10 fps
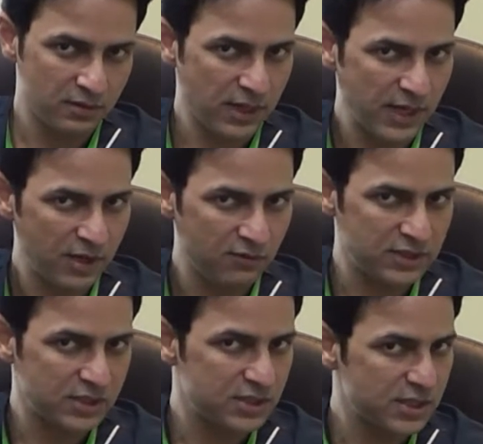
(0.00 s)
hair
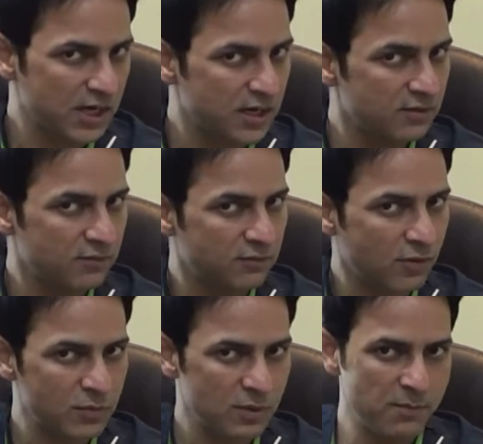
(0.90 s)
which is taken
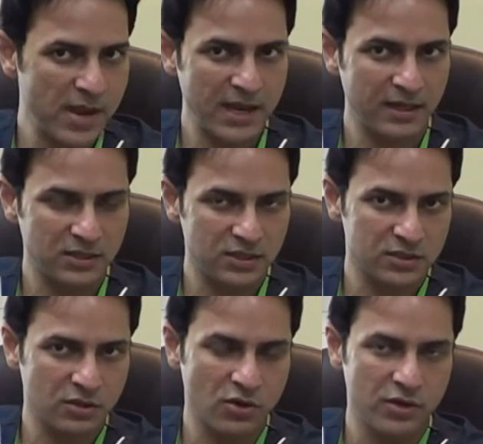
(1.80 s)
from the back, which
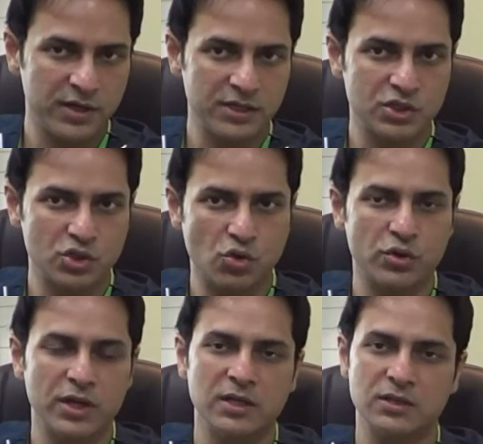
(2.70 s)
is already
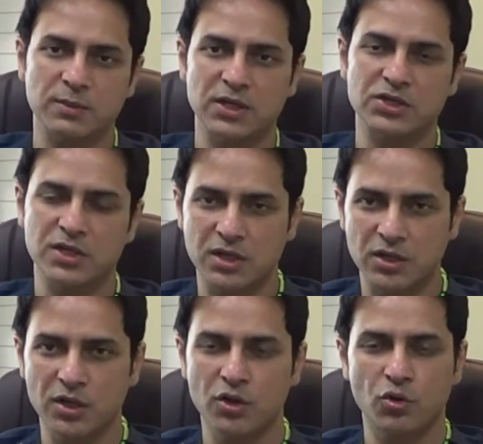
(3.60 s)
stored in
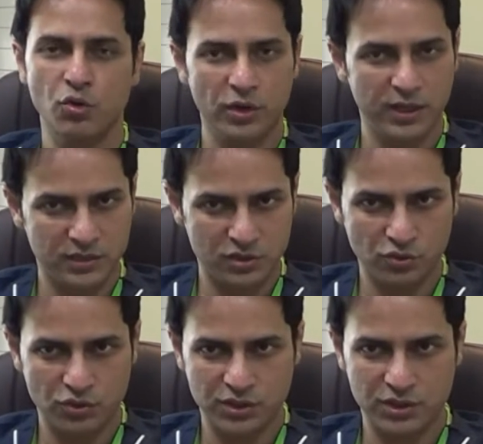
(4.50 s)
special holding
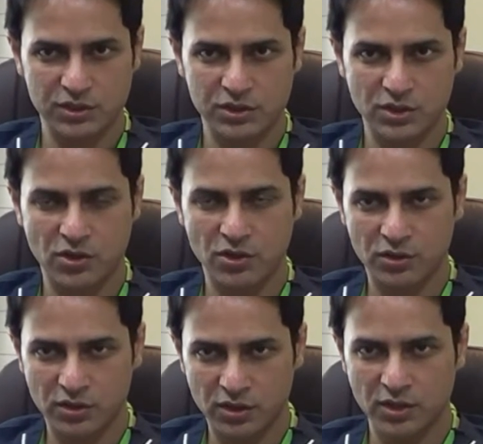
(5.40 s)
solutions,
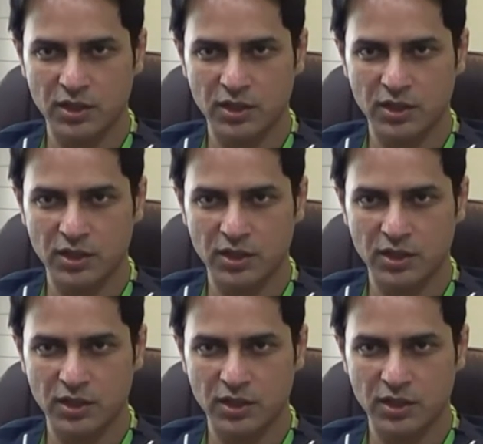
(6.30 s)
or